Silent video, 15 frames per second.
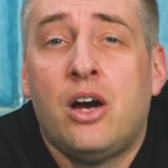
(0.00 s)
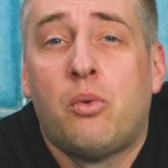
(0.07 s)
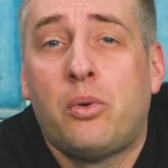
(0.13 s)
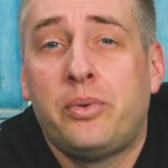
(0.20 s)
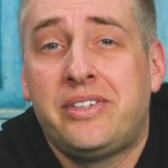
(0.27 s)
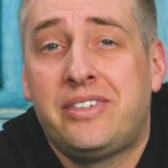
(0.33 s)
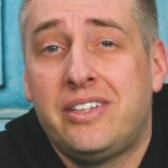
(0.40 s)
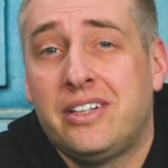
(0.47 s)
what
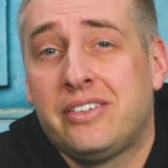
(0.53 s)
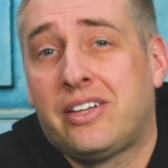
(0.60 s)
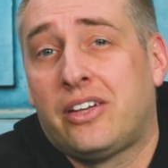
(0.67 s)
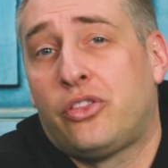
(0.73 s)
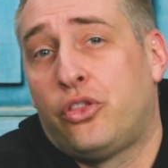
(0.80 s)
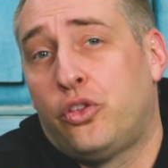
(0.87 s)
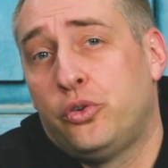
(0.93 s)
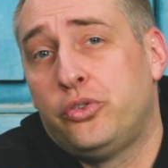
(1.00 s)
we see is
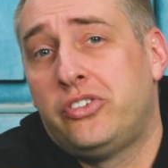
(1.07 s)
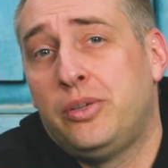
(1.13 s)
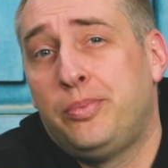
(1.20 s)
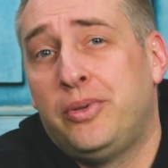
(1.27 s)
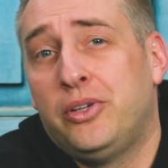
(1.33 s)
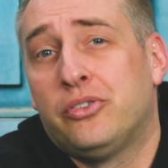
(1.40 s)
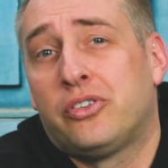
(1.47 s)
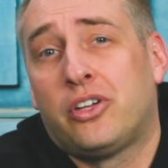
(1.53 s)
that those
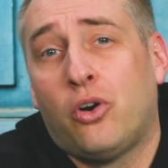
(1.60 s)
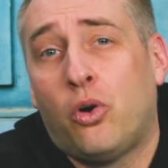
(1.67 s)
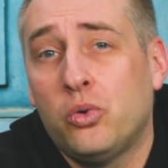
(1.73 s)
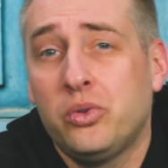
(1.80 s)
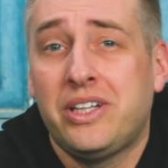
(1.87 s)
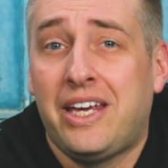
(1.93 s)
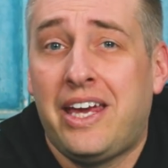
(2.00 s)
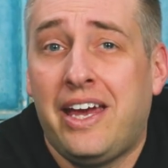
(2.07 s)
CPUs can
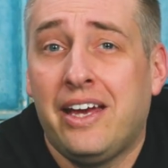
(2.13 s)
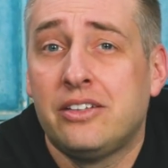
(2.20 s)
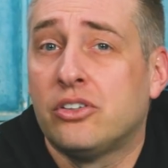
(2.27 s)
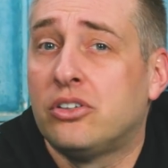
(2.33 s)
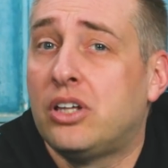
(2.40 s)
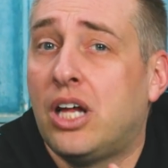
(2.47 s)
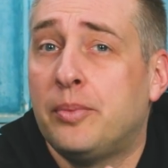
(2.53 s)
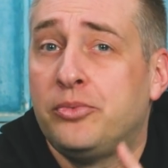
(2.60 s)
only
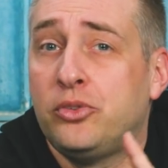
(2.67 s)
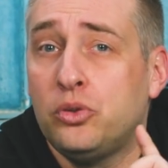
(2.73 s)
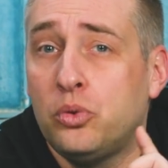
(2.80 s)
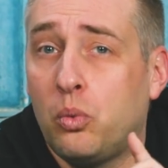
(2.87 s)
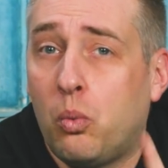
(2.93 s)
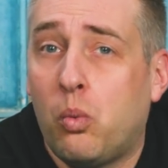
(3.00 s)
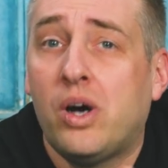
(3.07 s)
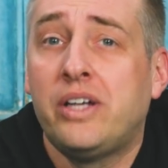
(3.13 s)
handle up to
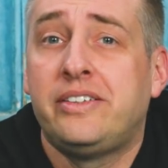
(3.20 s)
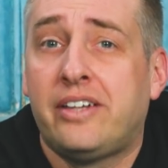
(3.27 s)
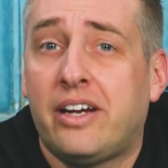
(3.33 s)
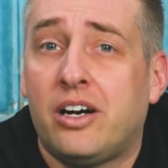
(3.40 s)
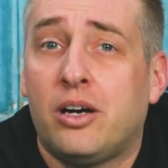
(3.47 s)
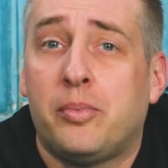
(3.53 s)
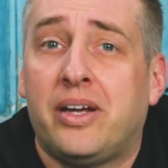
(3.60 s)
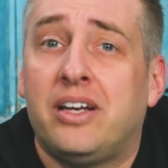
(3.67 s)
one
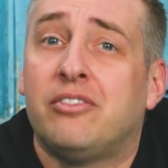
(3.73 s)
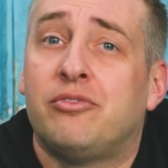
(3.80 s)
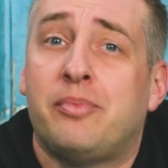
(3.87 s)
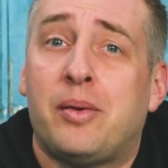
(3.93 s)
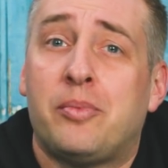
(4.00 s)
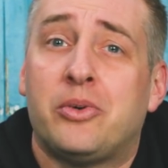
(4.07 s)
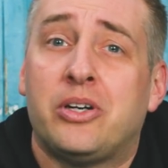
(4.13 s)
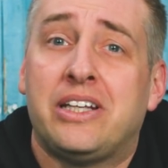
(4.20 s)
terabyte of
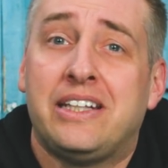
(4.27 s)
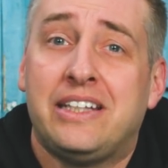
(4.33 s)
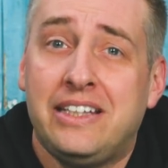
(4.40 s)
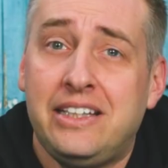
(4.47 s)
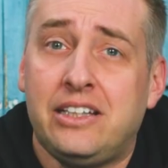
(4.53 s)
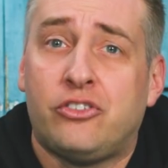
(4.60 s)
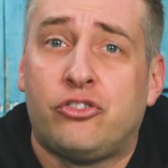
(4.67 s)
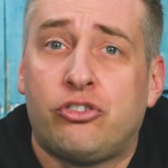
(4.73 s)
memory
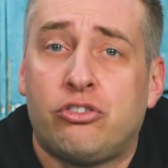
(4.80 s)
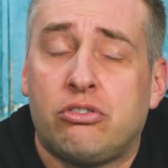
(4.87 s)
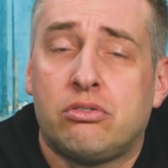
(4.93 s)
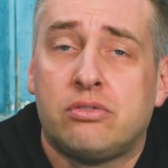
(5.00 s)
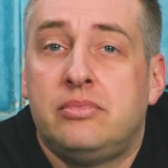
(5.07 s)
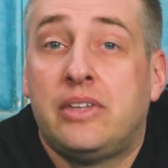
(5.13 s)
each.